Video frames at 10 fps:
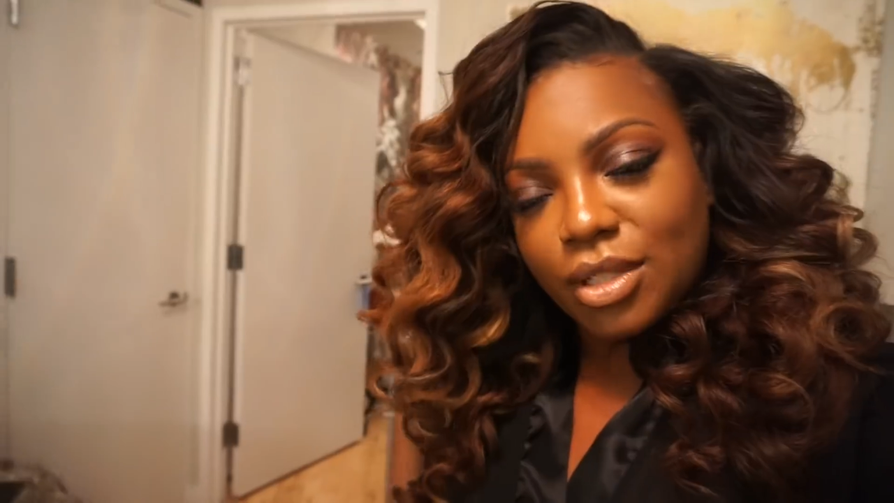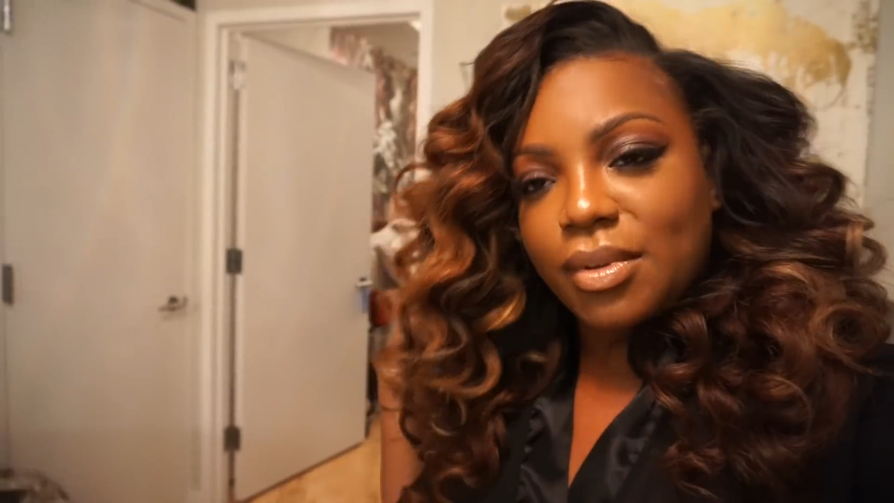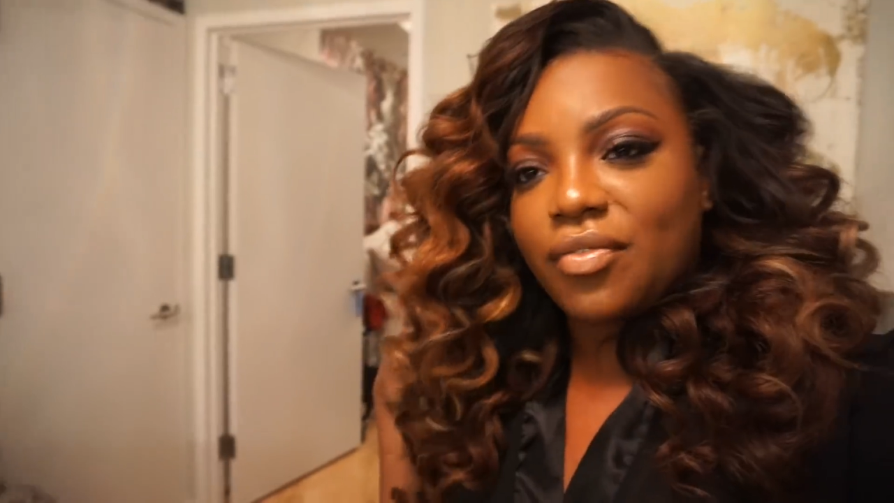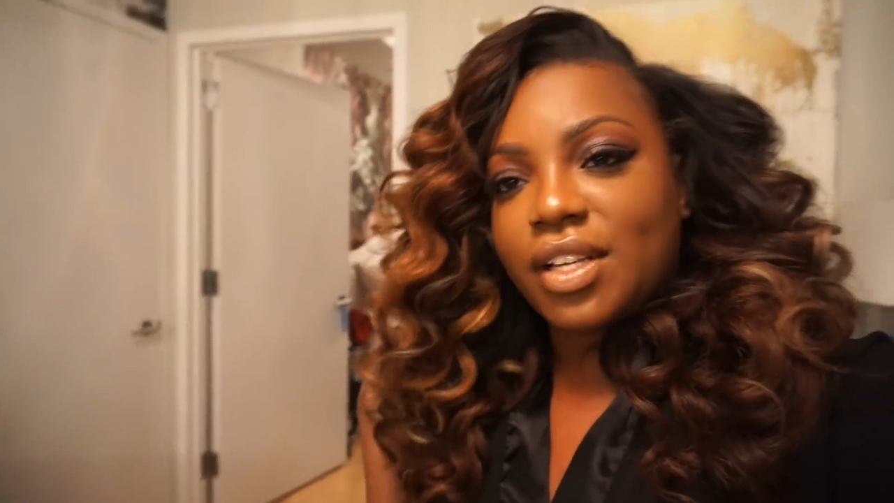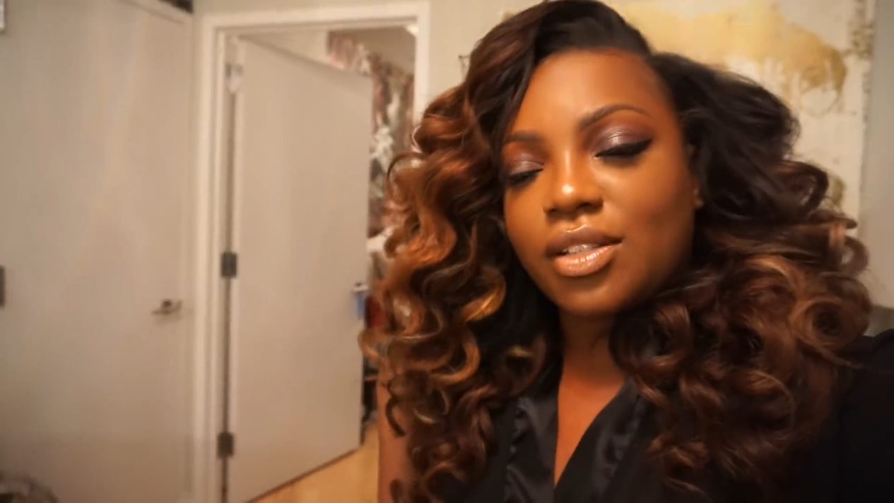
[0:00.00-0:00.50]
does
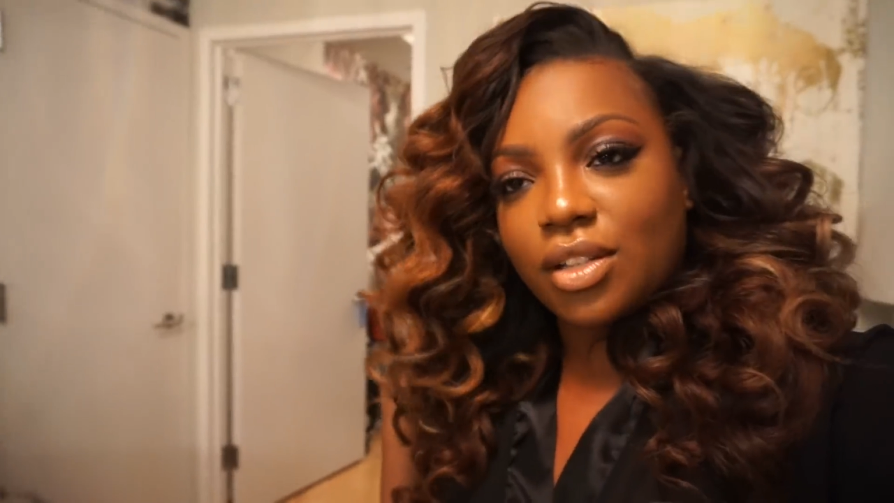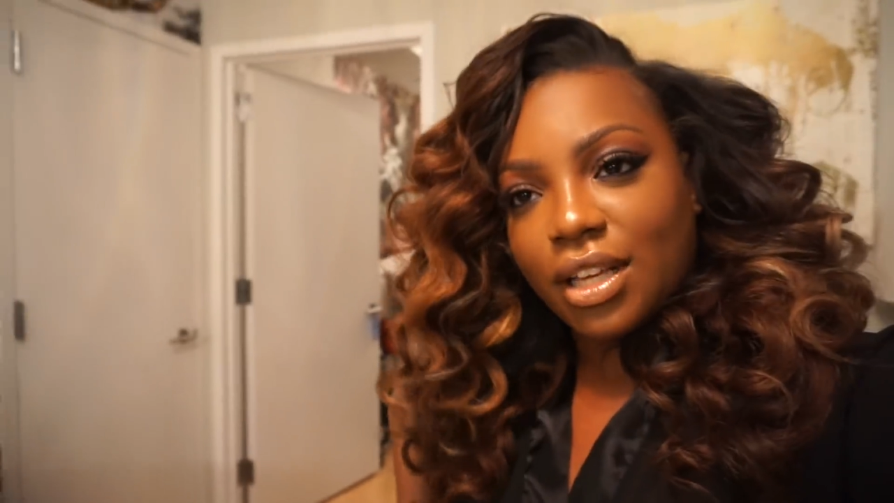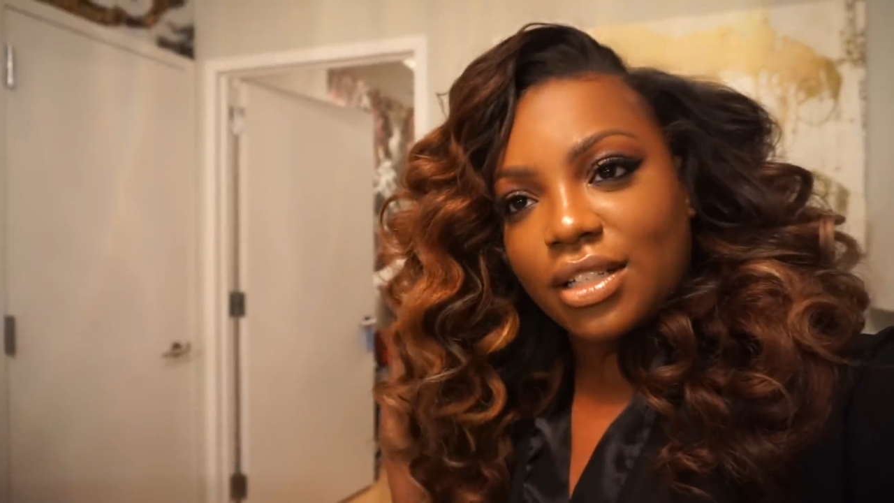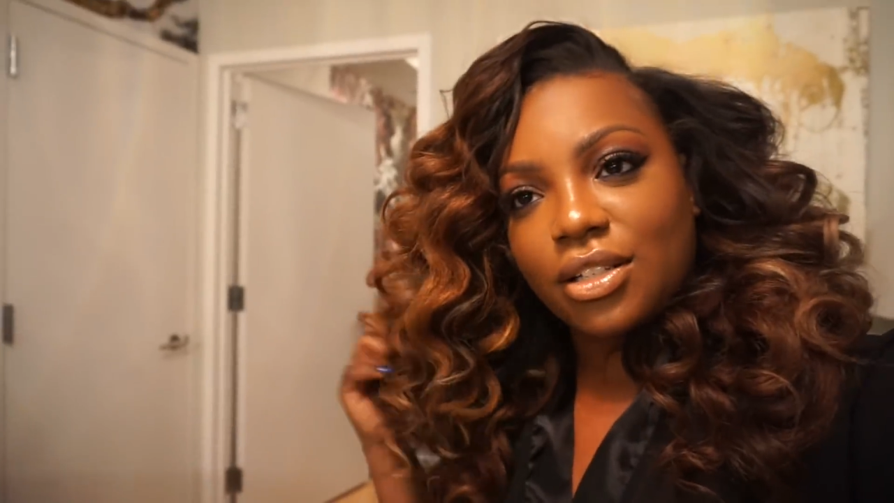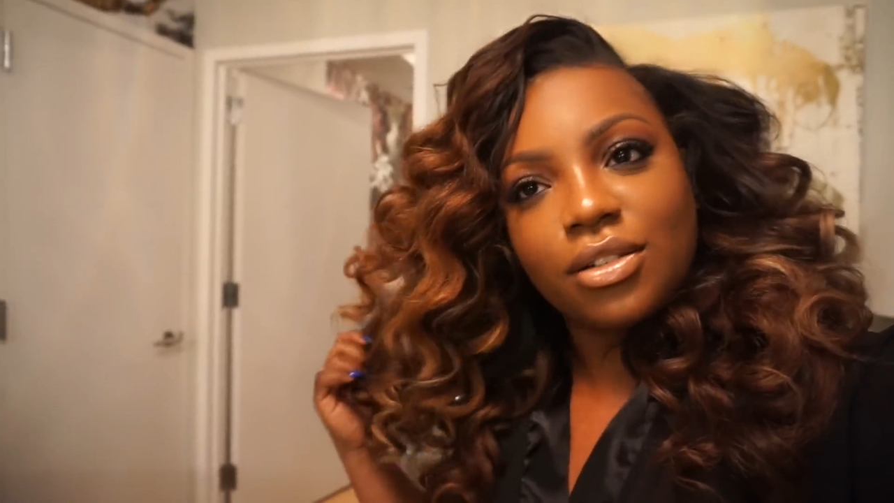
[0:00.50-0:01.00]
my face look
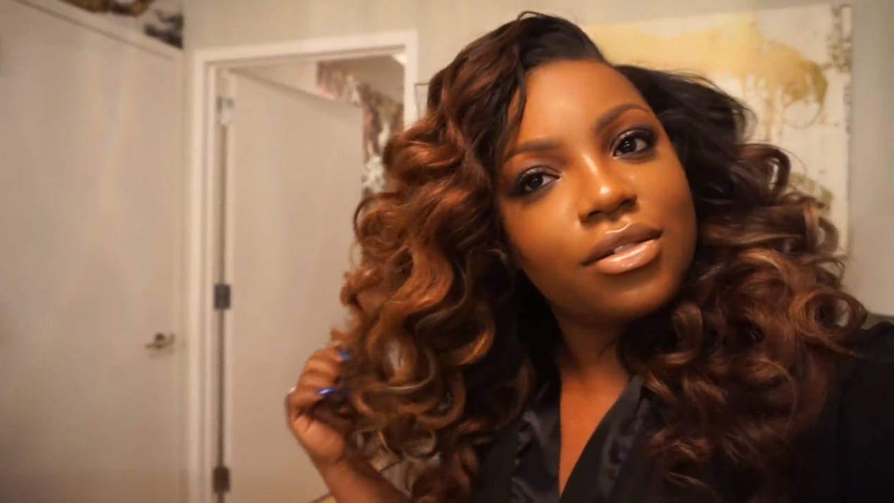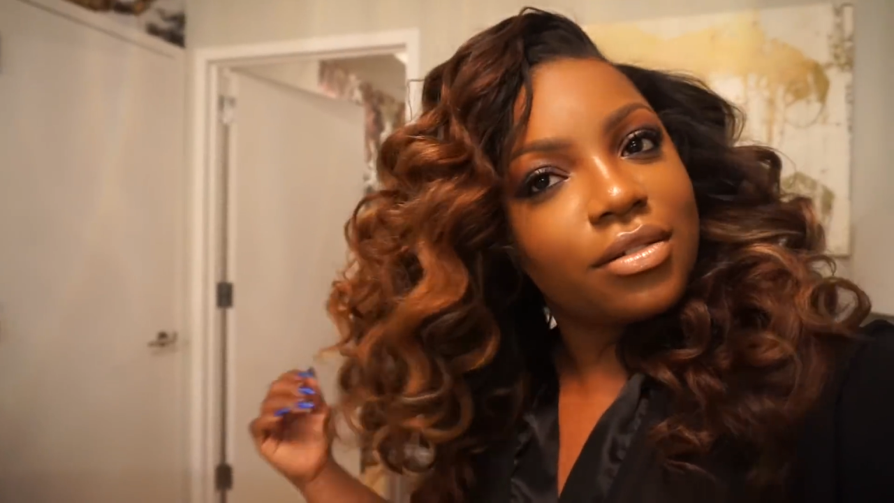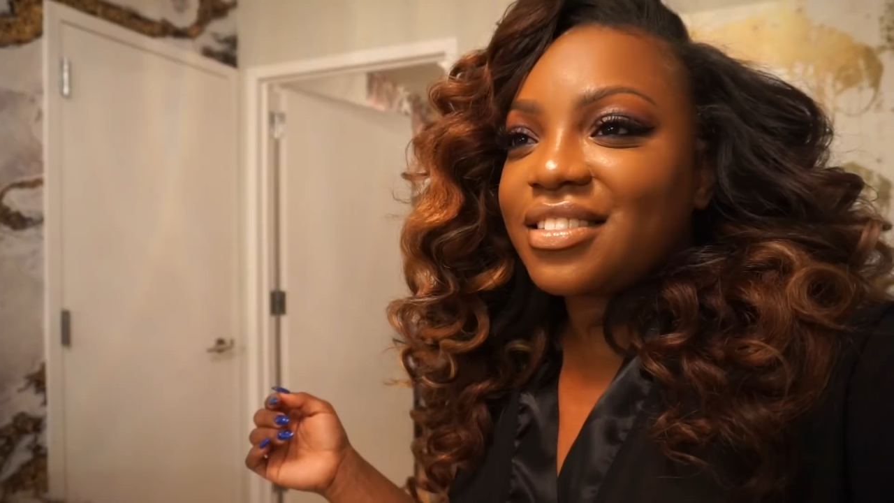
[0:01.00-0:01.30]
like to you?